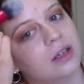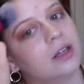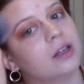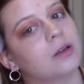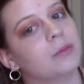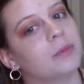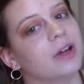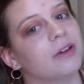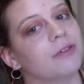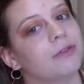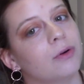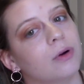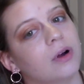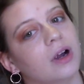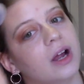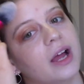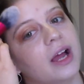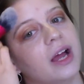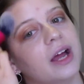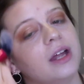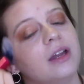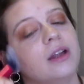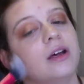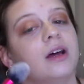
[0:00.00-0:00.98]
and my
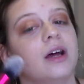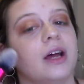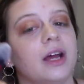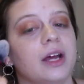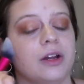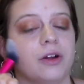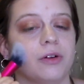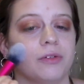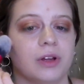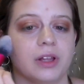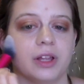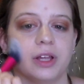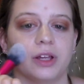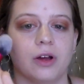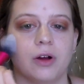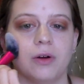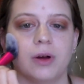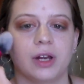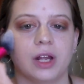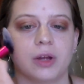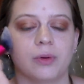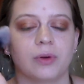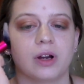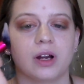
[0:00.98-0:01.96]
forehead. I don't really
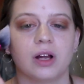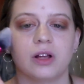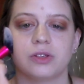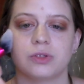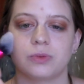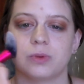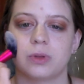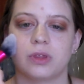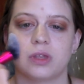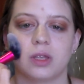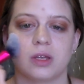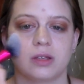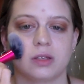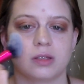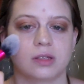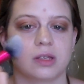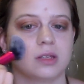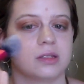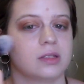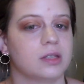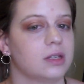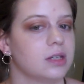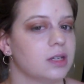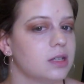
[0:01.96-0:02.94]
go anywhere else with this
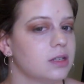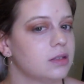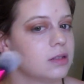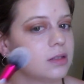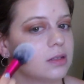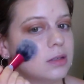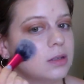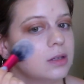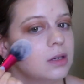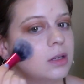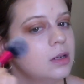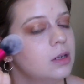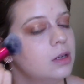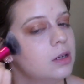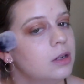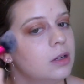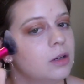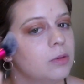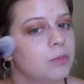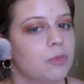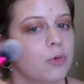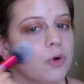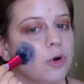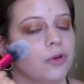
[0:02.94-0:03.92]
because it is
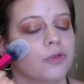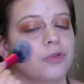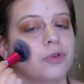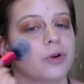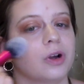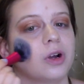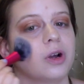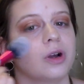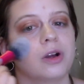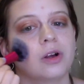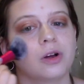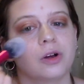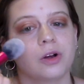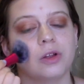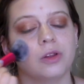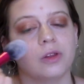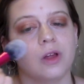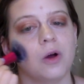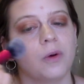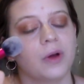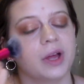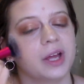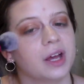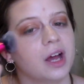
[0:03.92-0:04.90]
more for
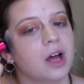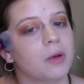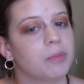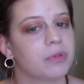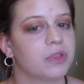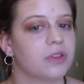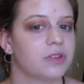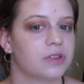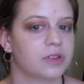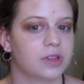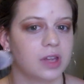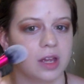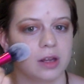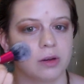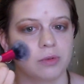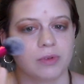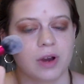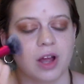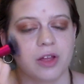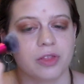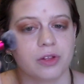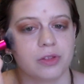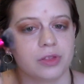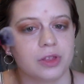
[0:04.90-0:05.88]
glowing up the skin
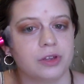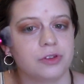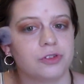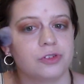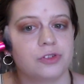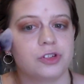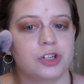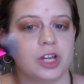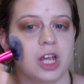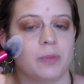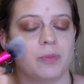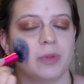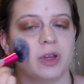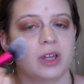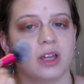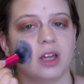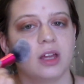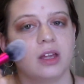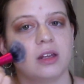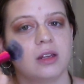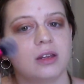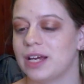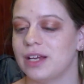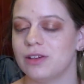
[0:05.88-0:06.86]
rather than shaping
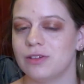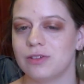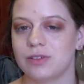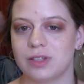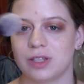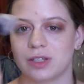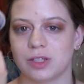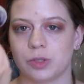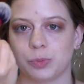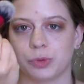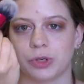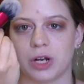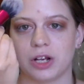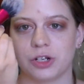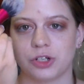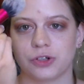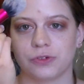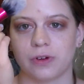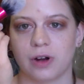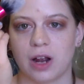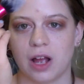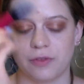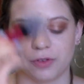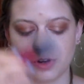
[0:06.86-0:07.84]
it. I use this
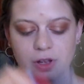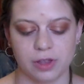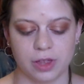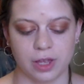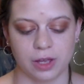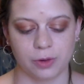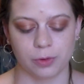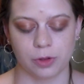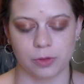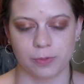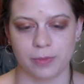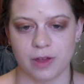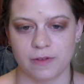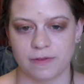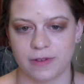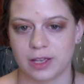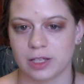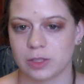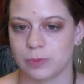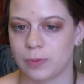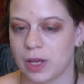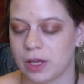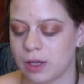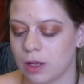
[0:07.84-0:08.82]
brush for everything with my
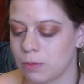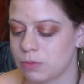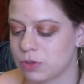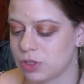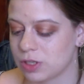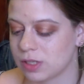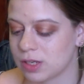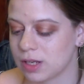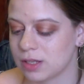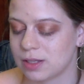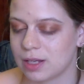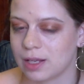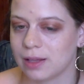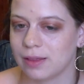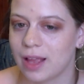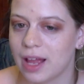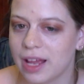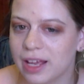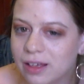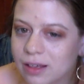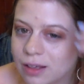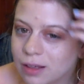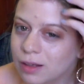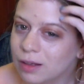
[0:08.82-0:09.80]
face makeup just because I
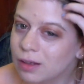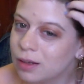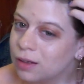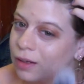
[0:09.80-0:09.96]
like